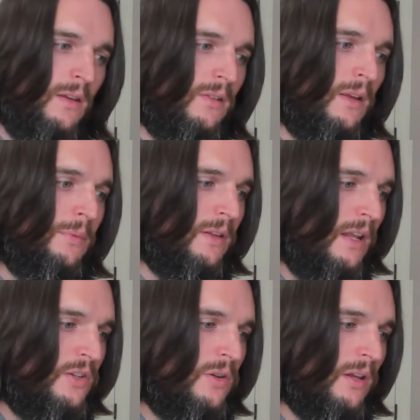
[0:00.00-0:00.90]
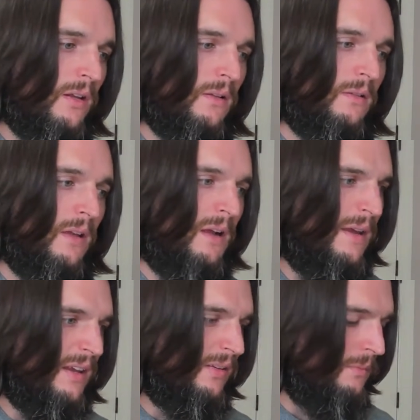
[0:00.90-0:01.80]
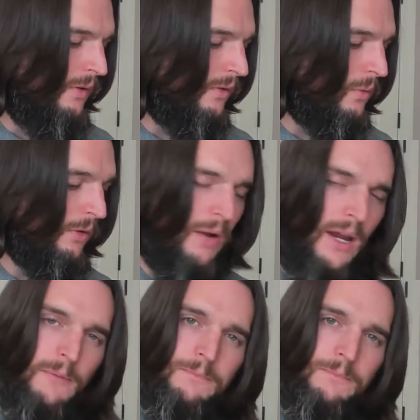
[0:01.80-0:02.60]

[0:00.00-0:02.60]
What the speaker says: Something that you can kind of make some music with, right?